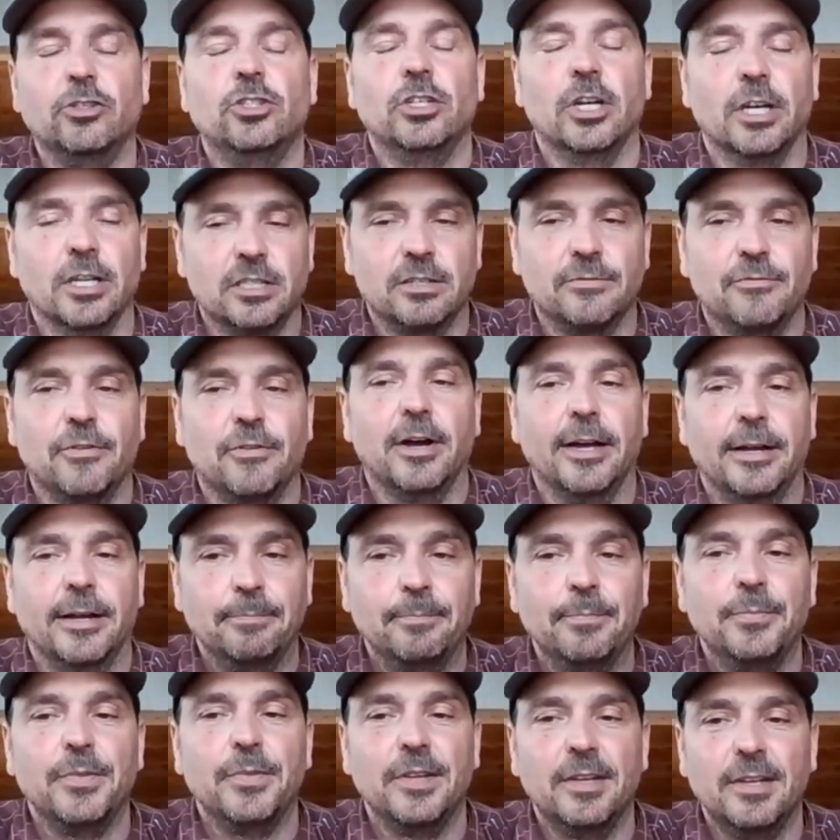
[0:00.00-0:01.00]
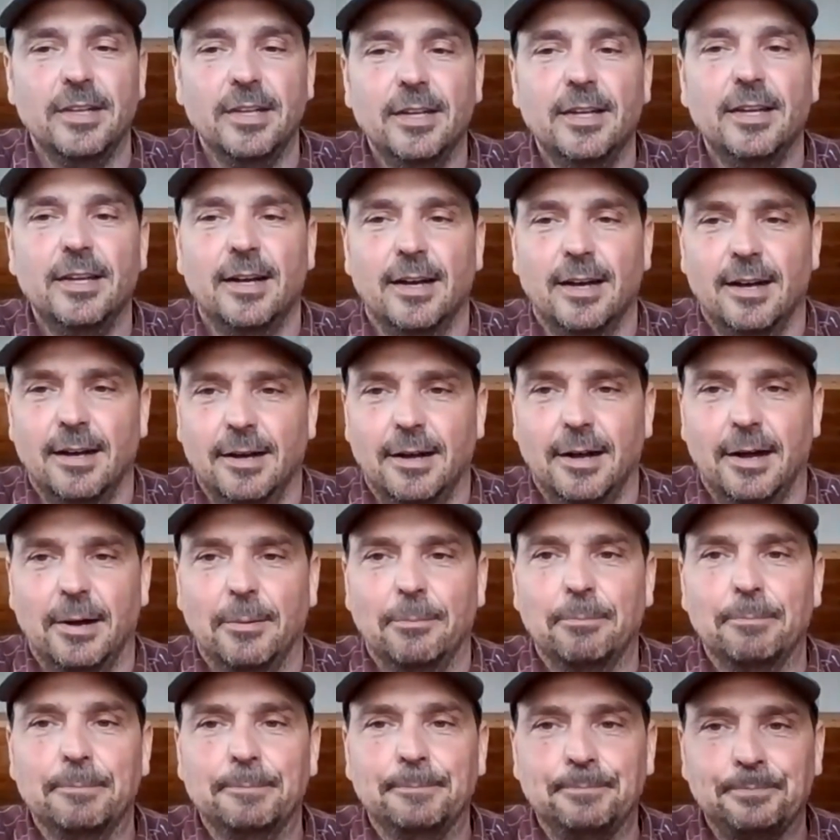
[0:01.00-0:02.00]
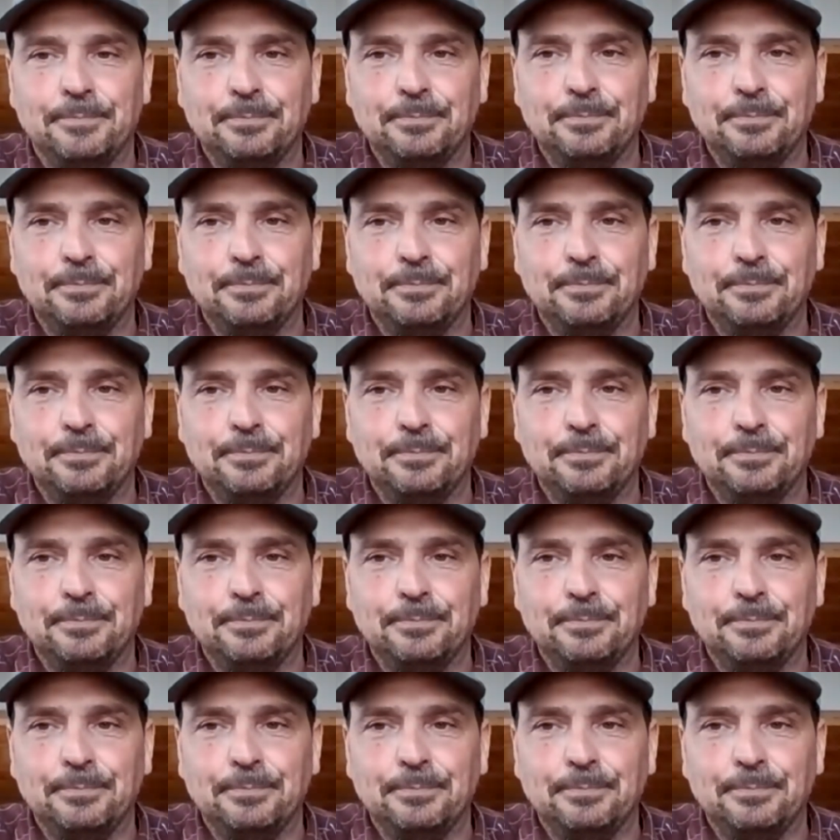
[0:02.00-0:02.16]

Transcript: just fine.